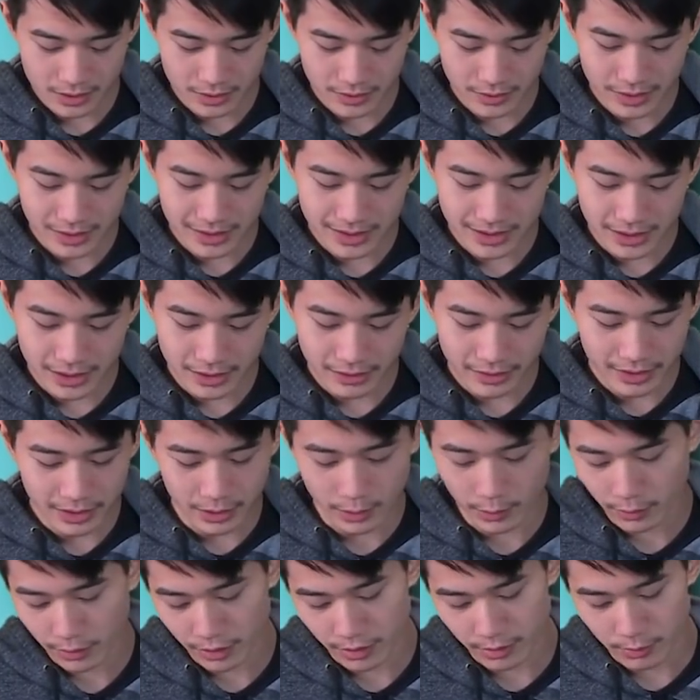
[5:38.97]
So you can see here I
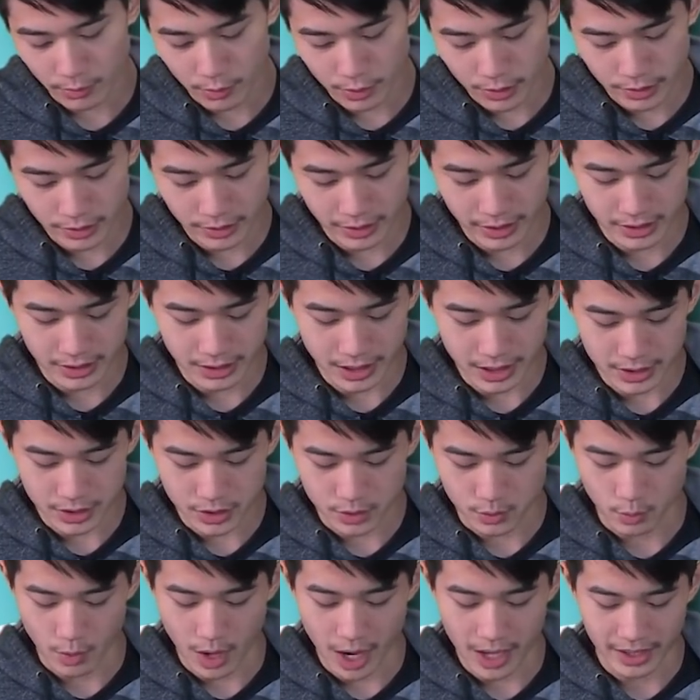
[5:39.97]
go with the Mortar, and then I
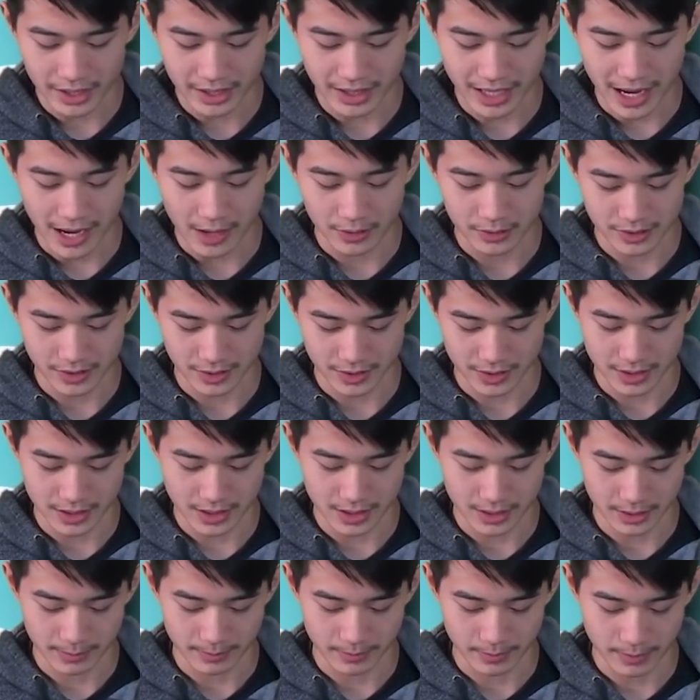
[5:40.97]
just rocket out
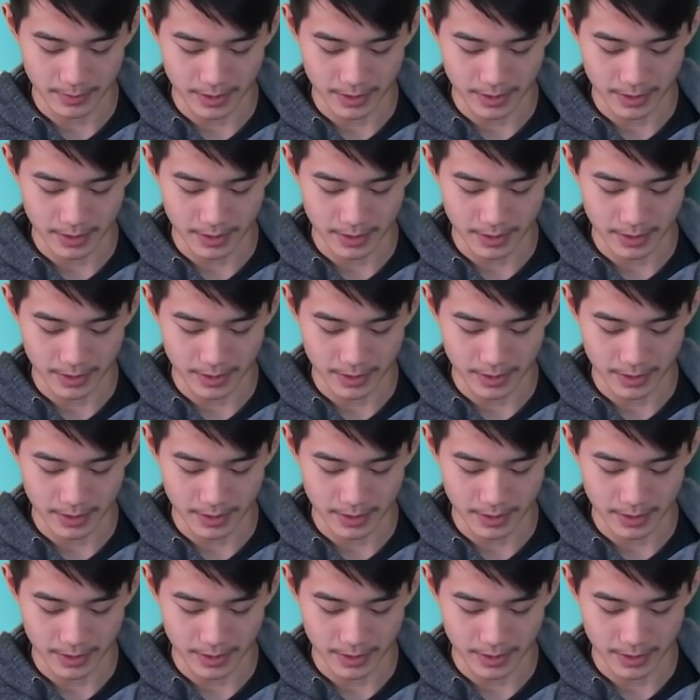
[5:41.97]
the